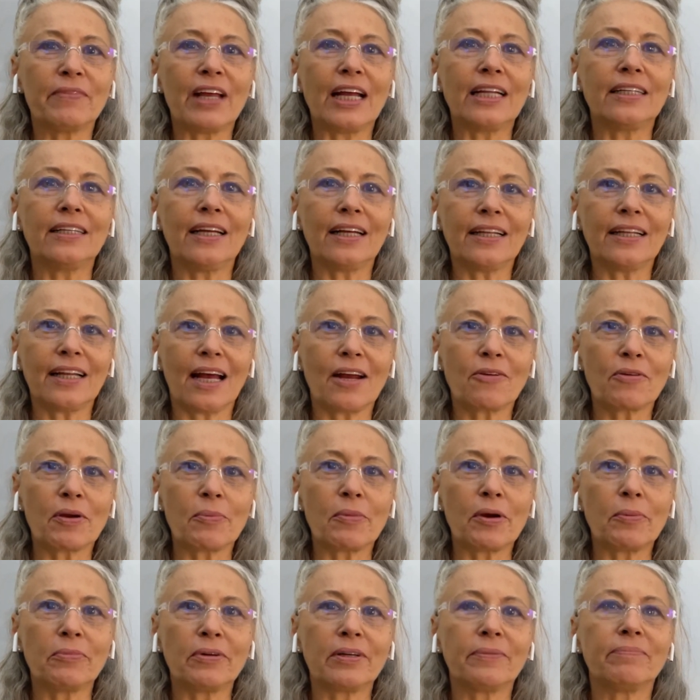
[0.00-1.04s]
And then I
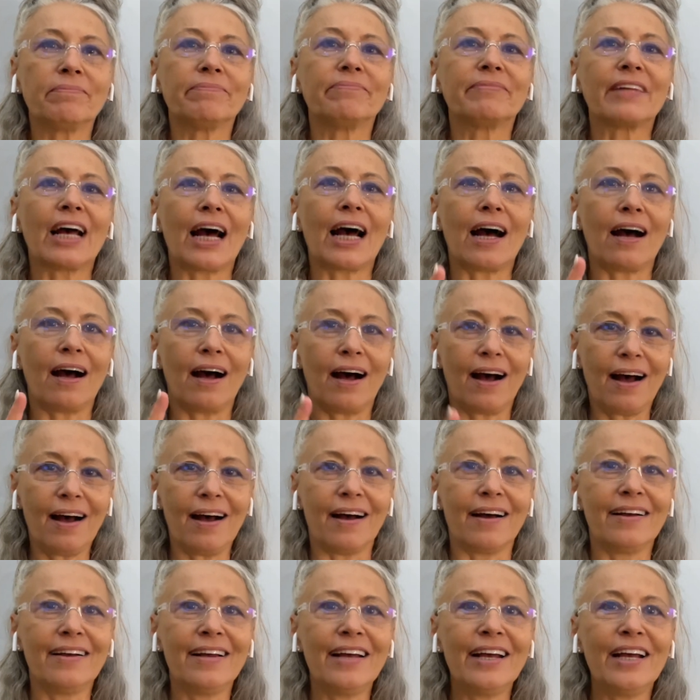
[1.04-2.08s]
remember, aha,